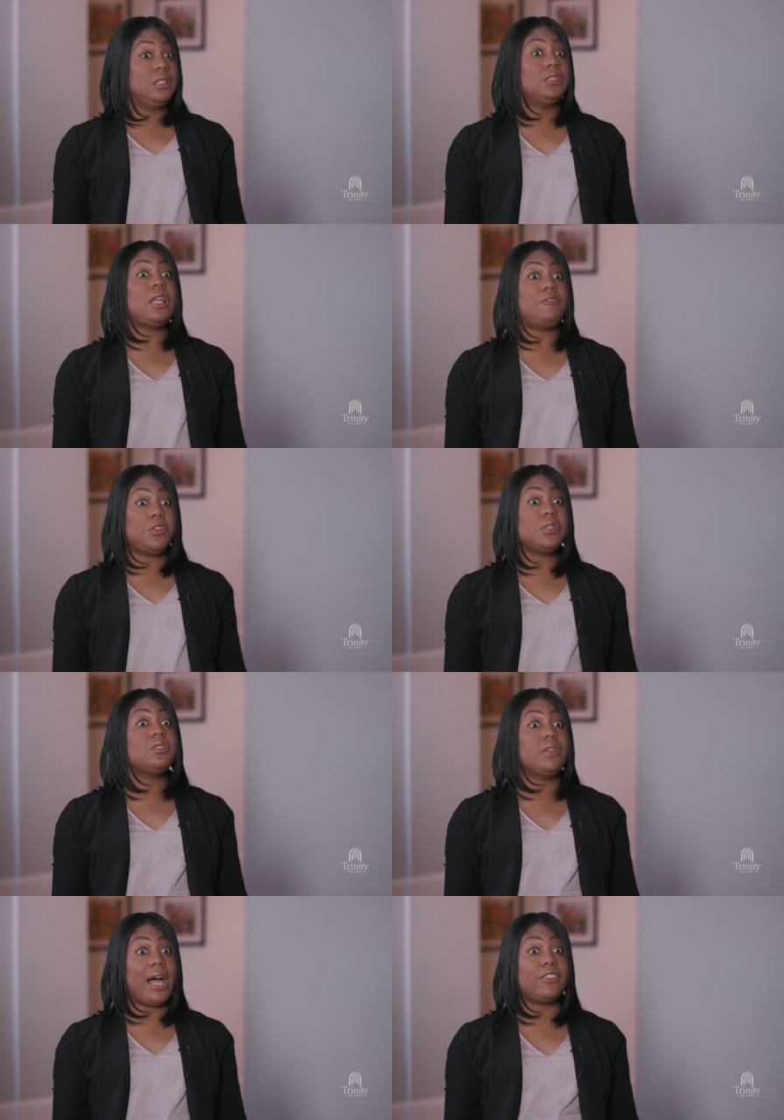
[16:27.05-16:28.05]

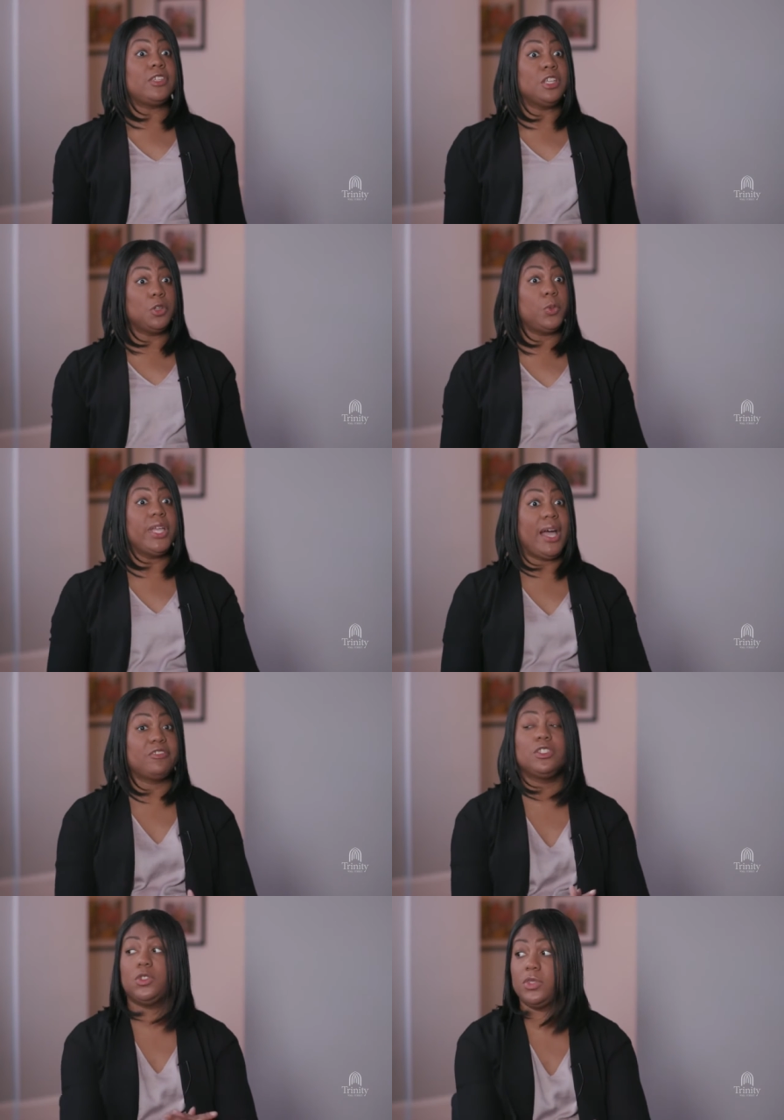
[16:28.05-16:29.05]
level. I think we have
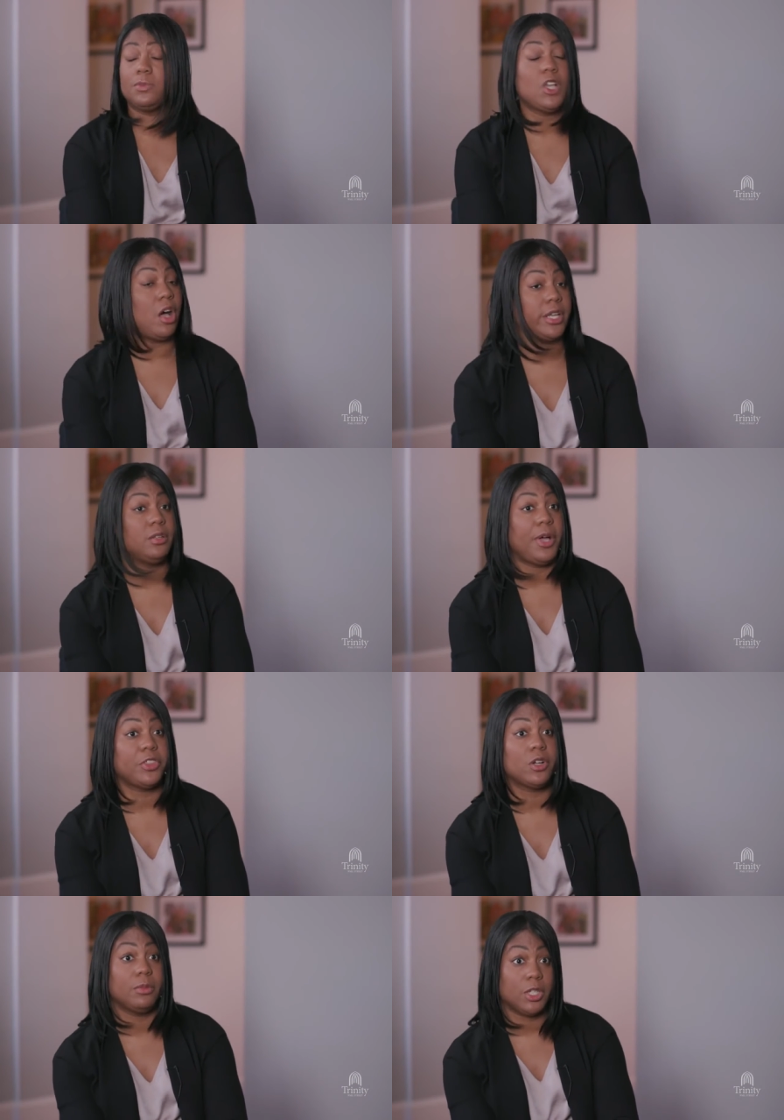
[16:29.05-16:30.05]
to do some talking about
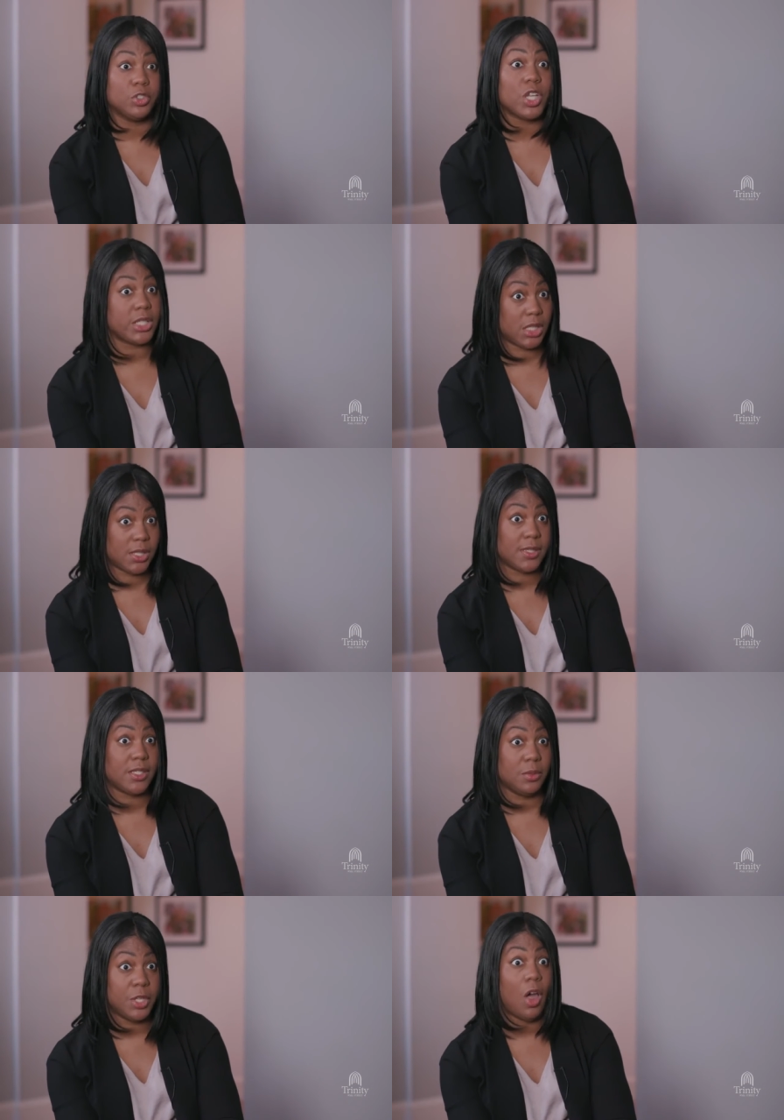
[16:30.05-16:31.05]
the criminal justice
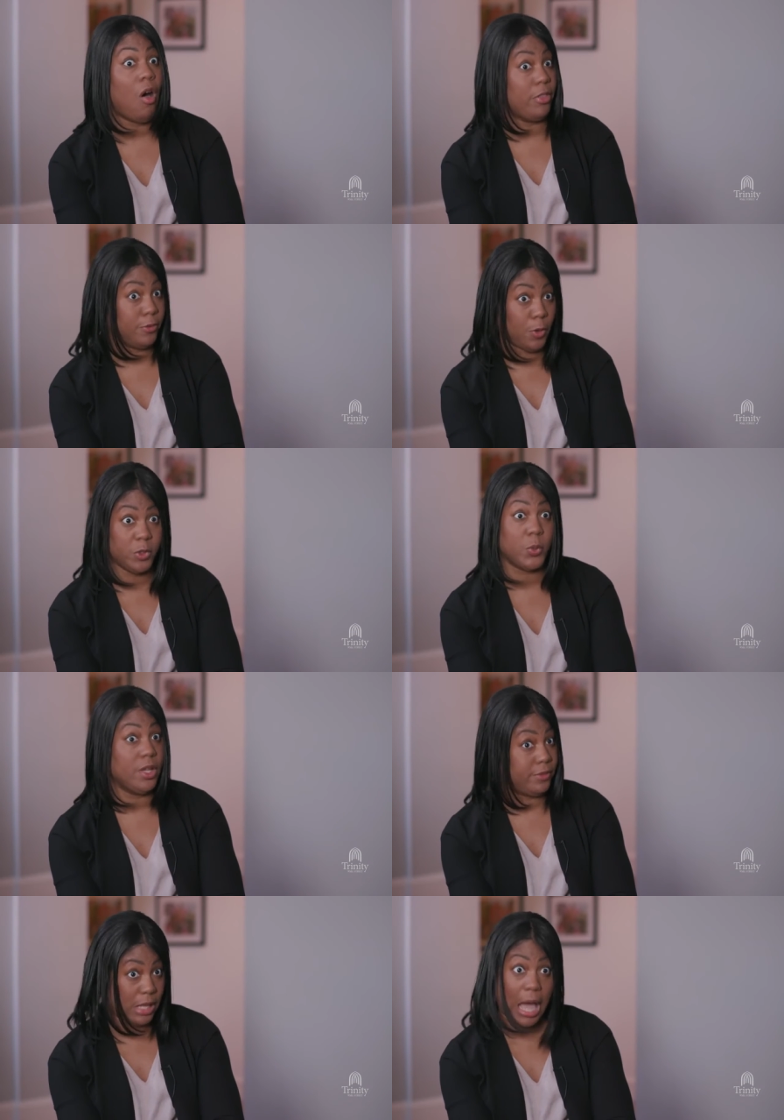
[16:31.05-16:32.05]
system and all the folks we
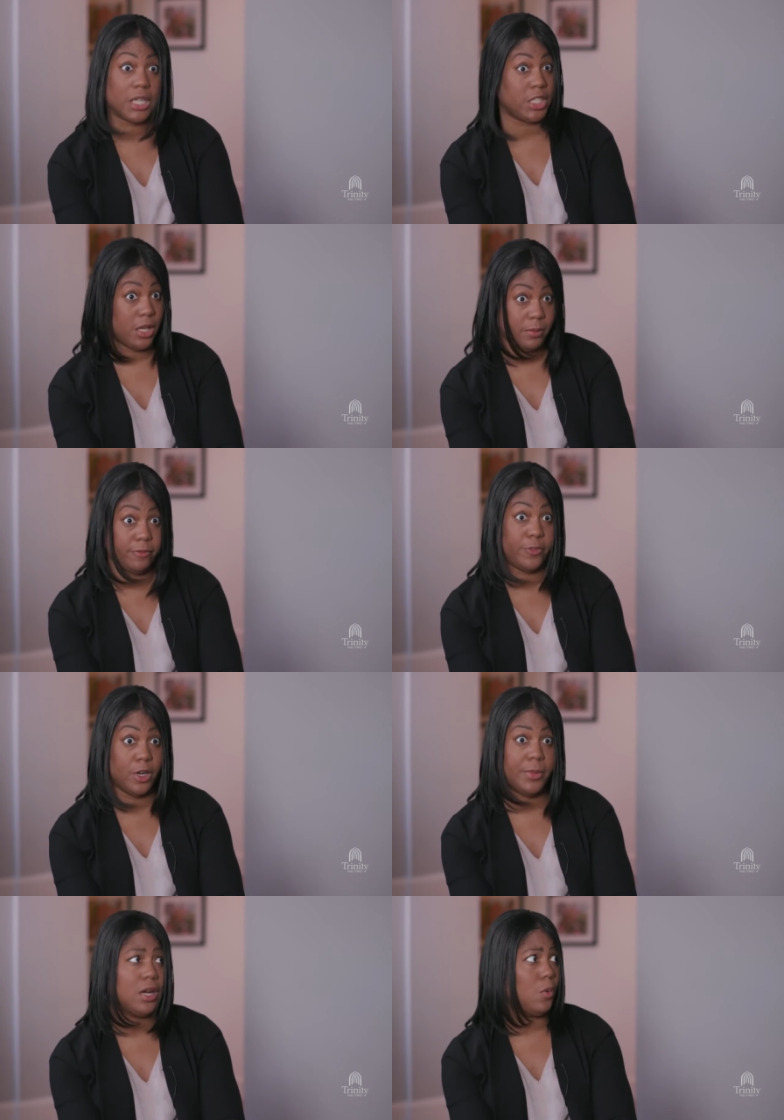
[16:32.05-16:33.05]
have locked up
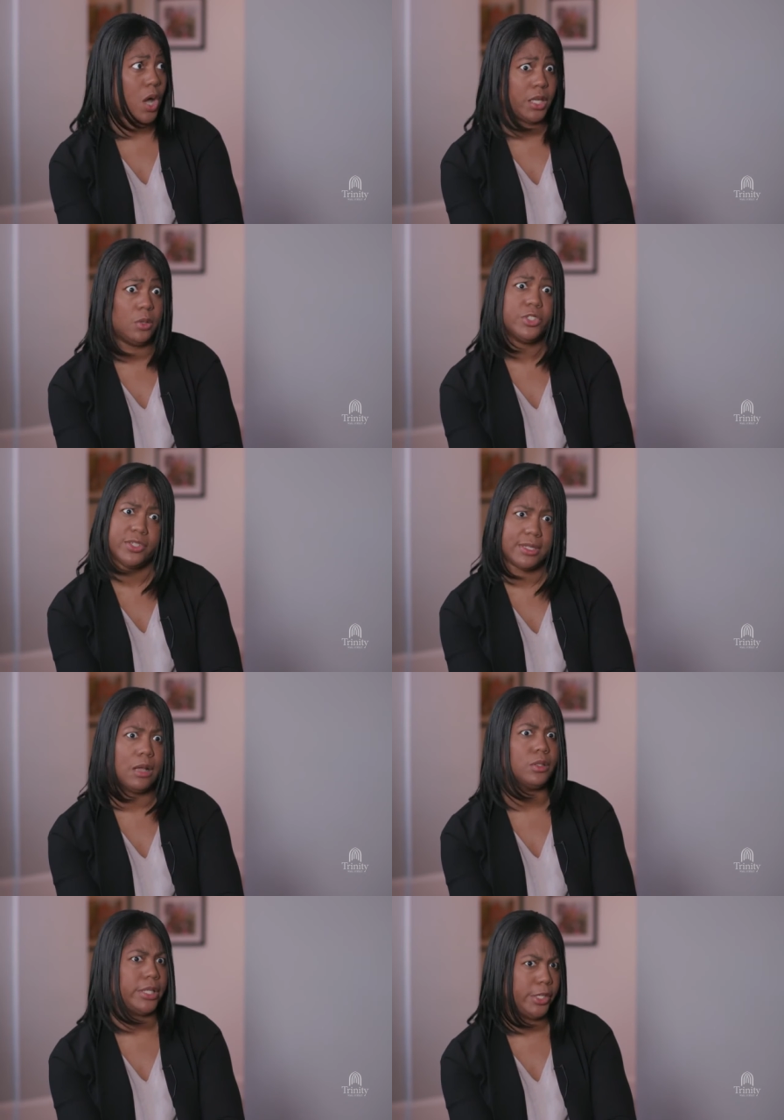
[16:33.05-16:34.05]
for marijuana, which is
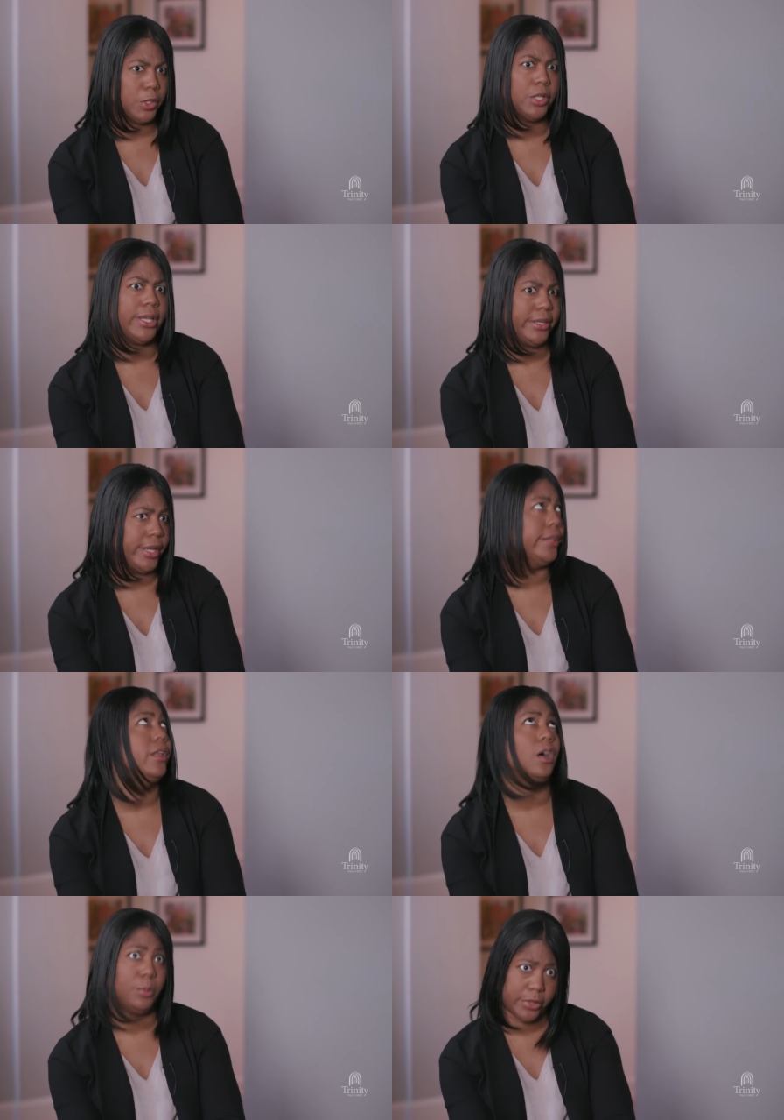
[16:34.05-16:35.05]
now legal in a
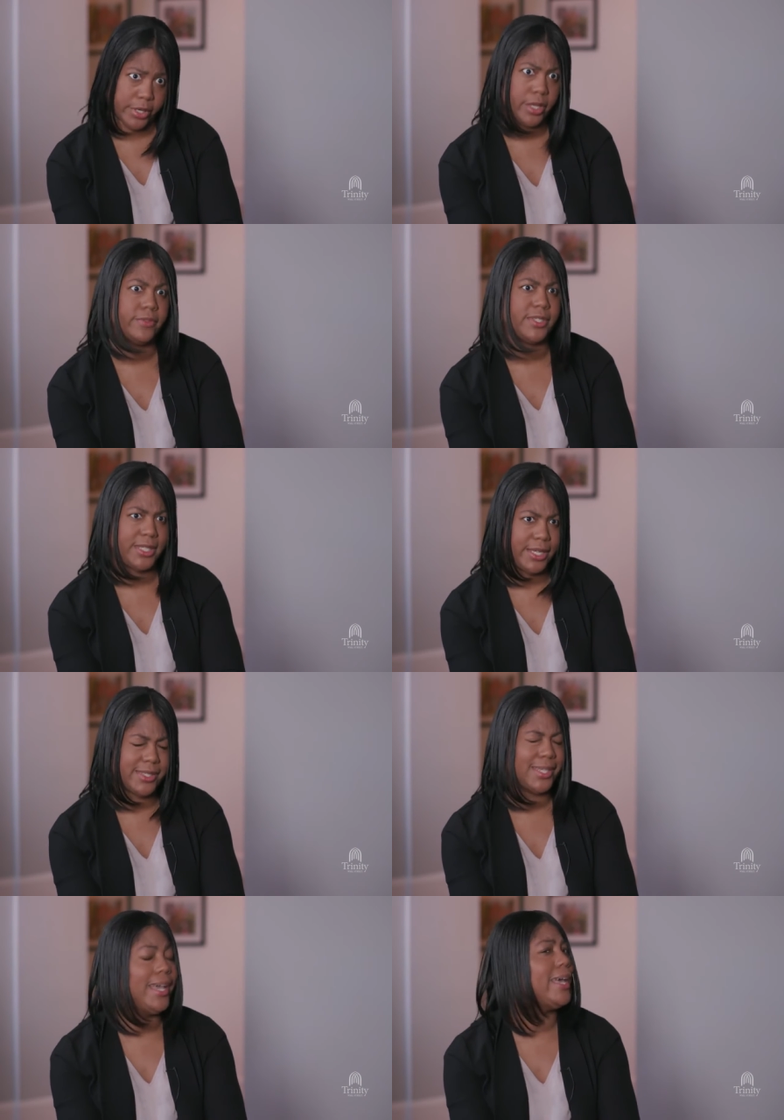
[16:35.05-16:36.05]
number of states,